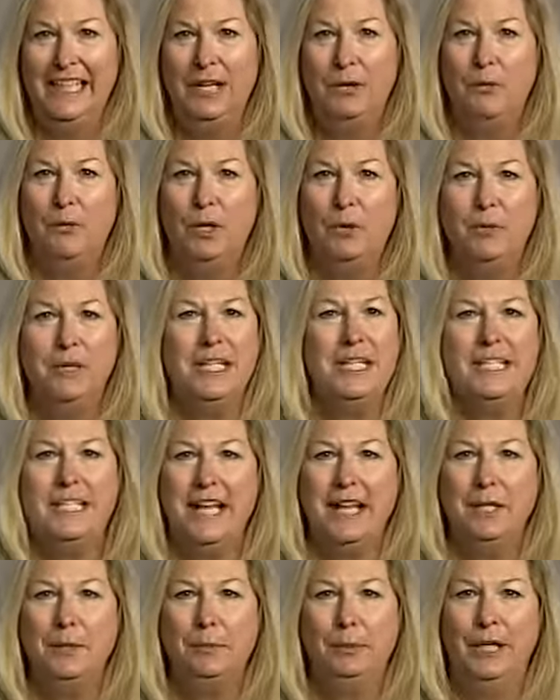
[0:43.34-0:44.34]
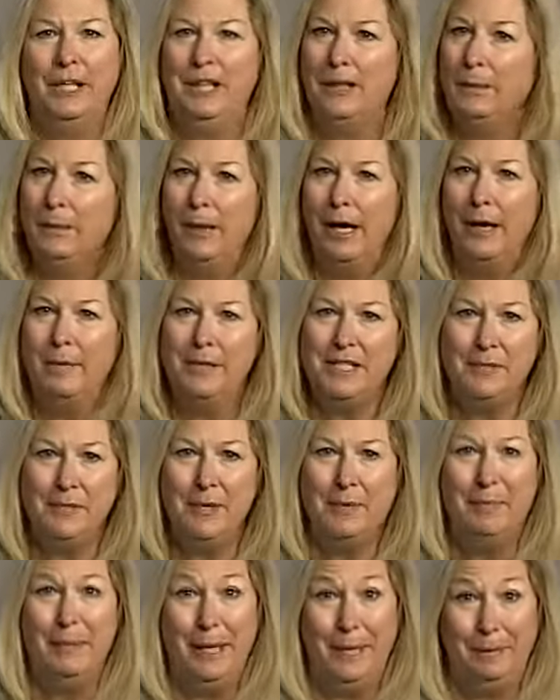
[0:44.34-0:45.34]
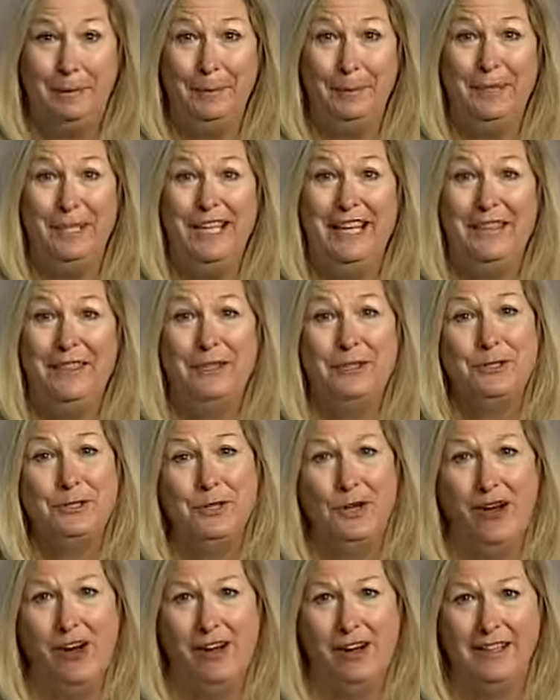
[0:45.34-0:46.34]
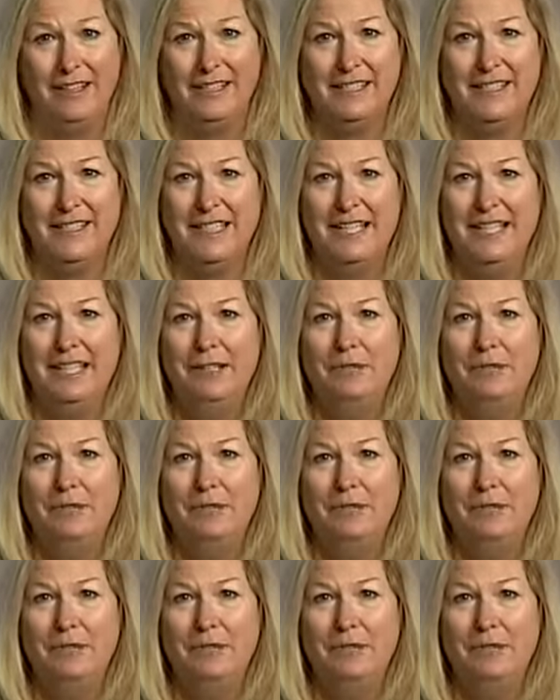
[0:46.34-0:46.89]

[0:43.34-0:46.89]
where we celebrate the bond between people and their dogs,